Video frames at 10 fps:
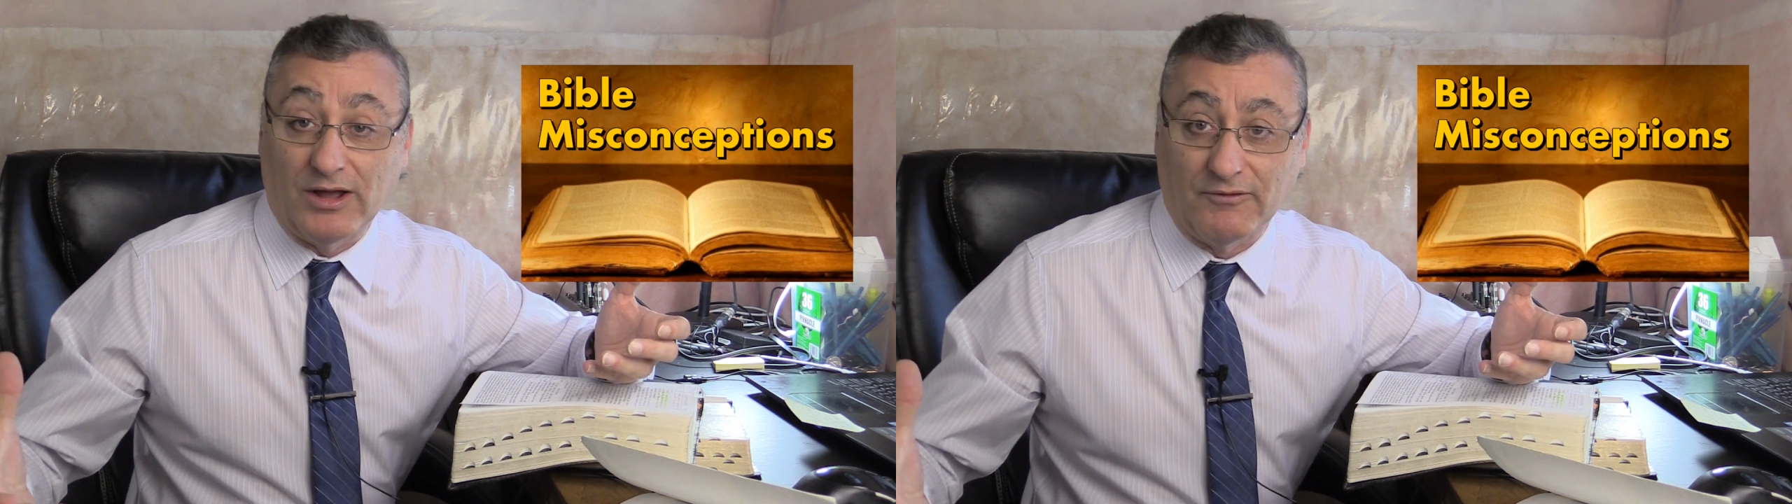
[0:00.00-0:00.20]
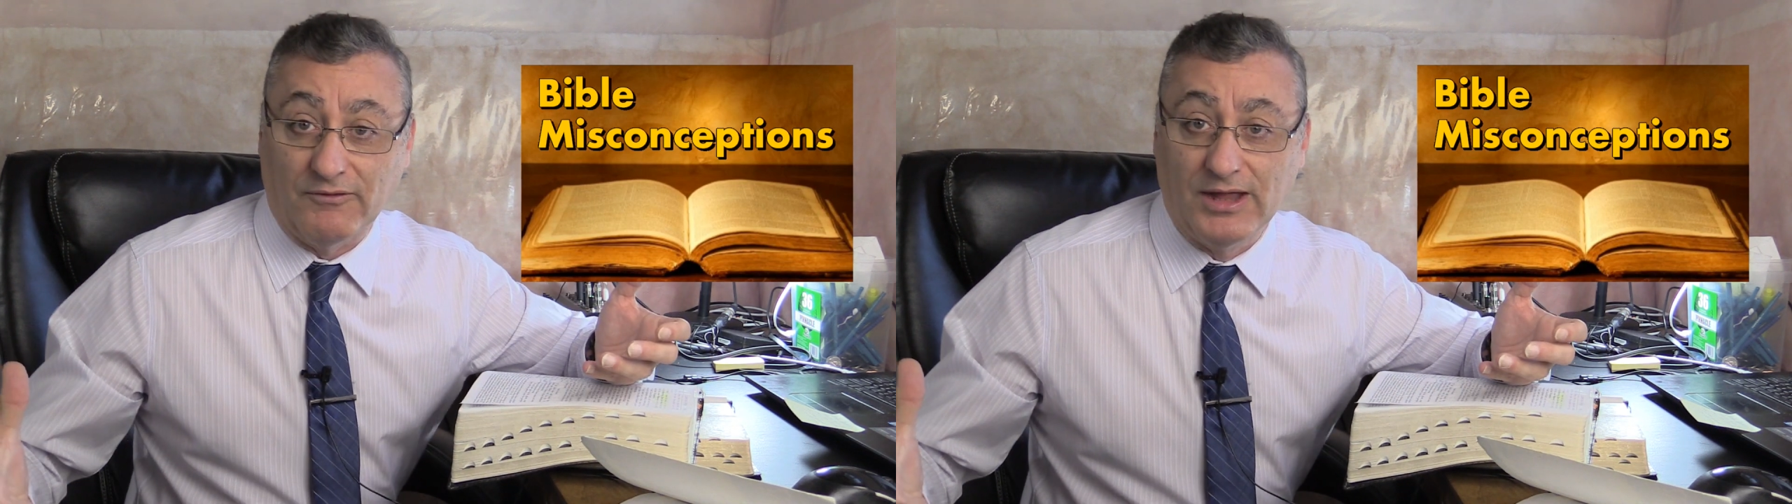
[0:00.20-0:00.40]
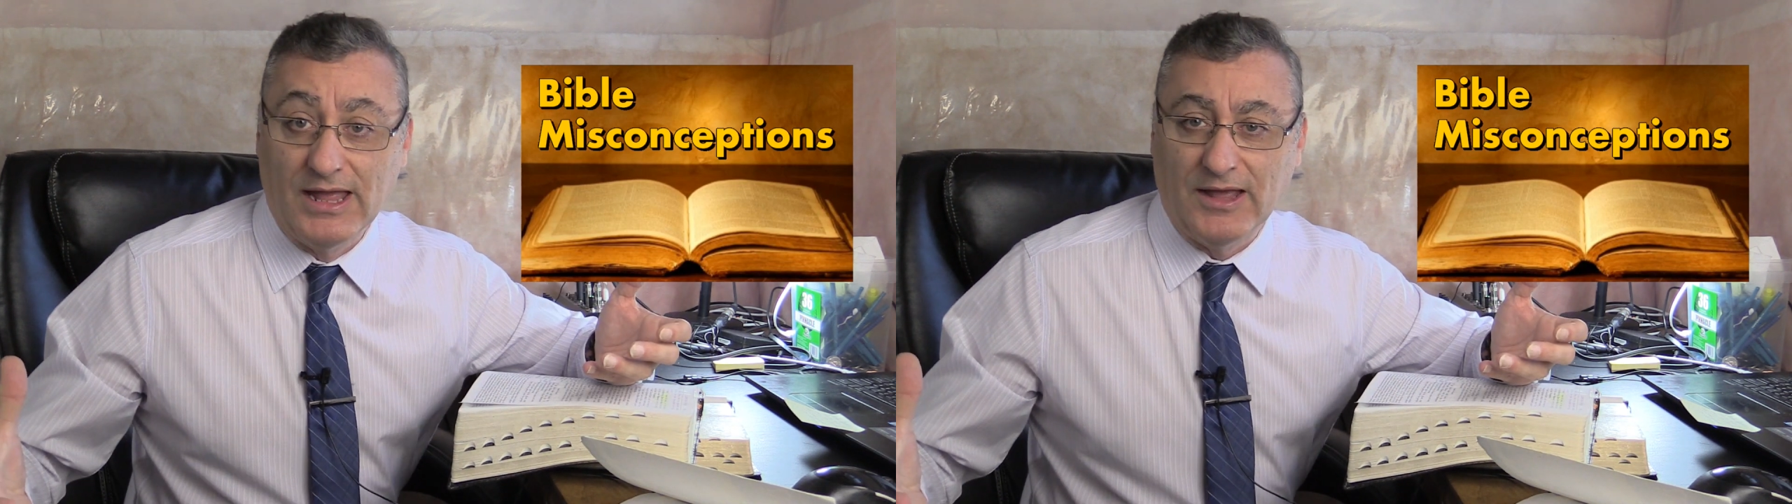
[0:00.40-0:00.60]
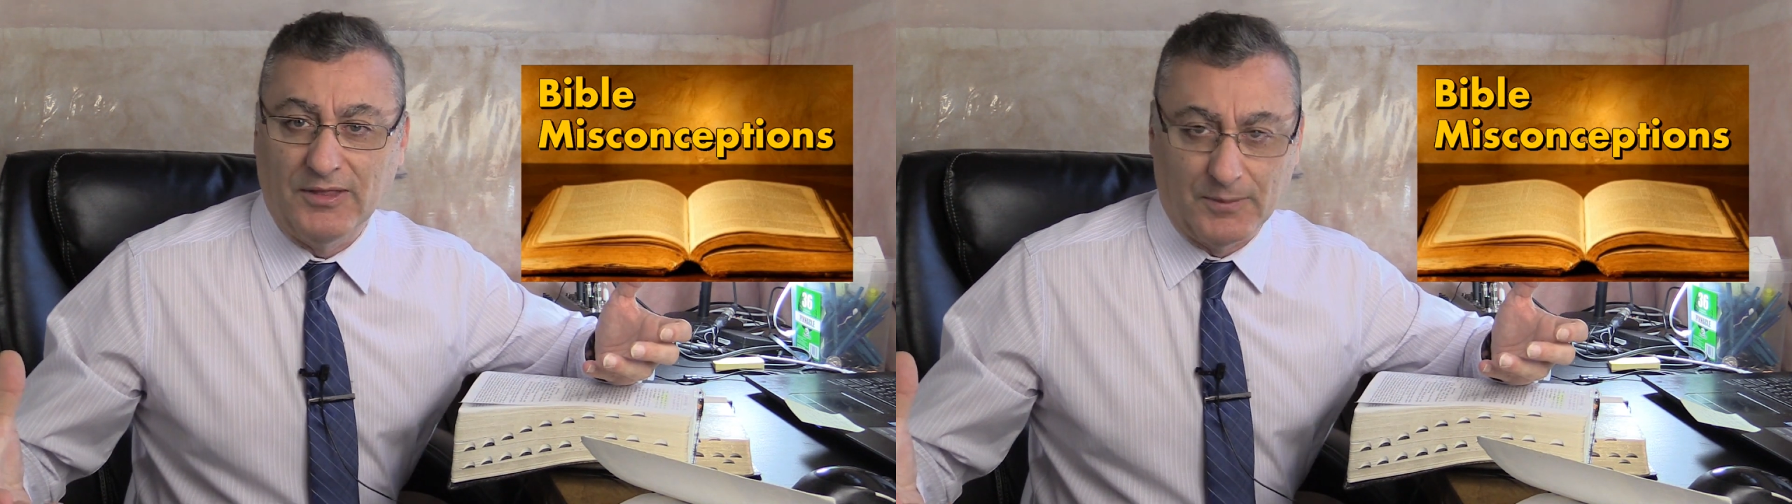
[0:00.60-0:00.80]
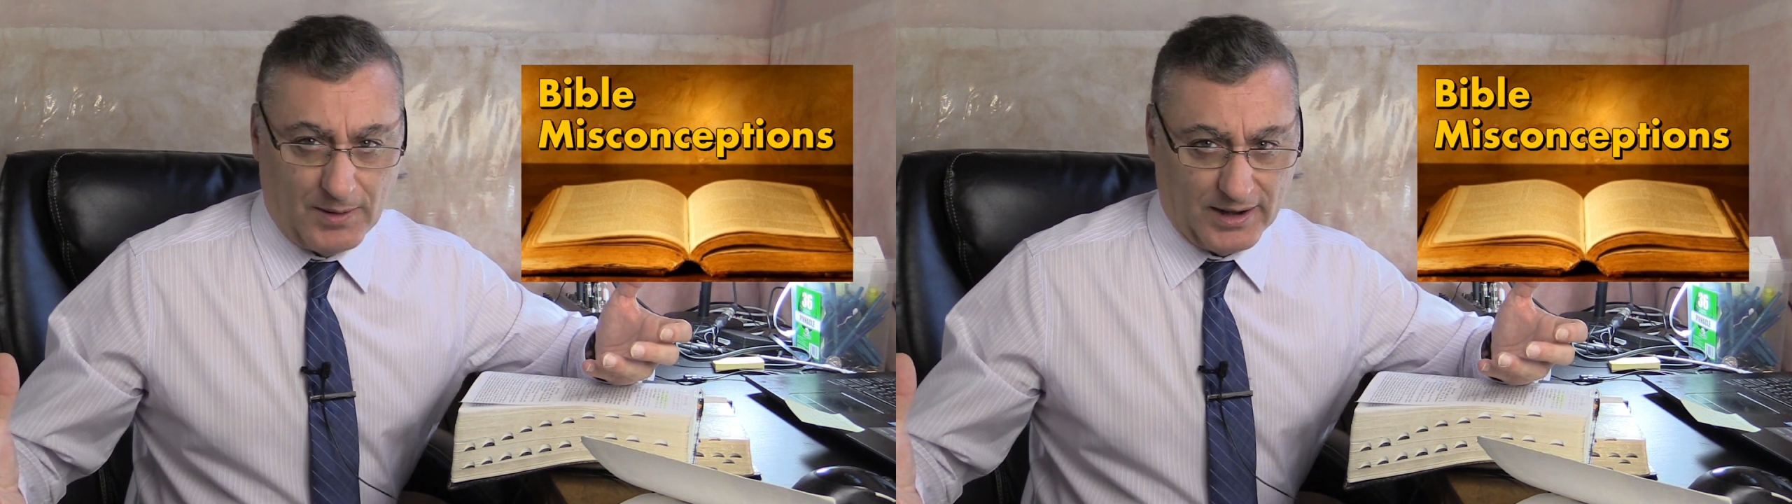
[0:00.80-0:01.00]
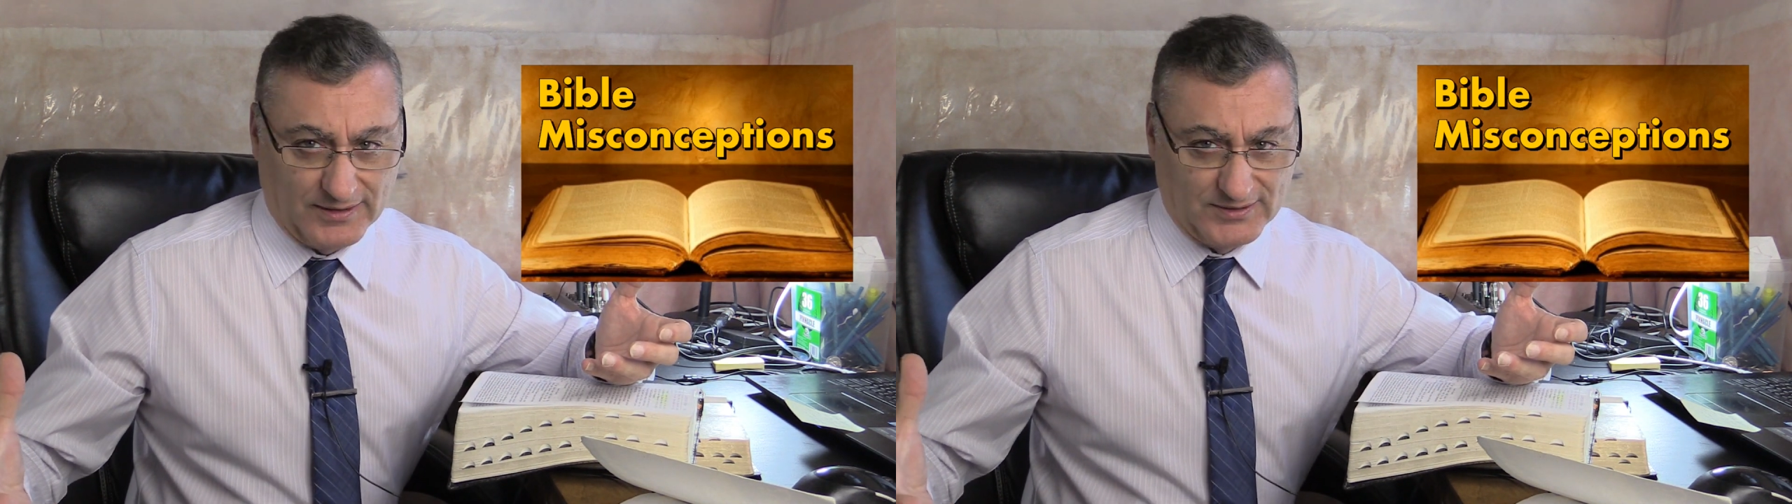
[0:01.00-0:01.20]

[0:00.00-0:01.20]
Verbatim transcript: of the body.